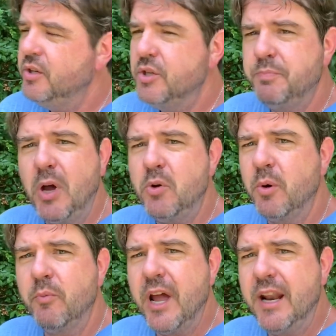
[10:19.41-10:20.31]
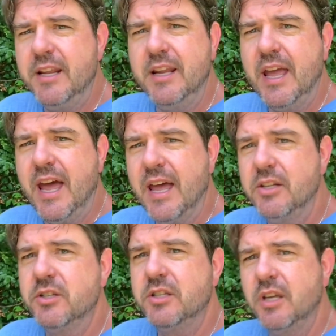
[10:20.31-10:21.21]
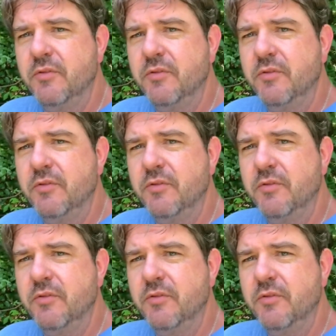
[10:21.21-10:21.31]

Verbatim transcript: Just poke them right in the eye. Just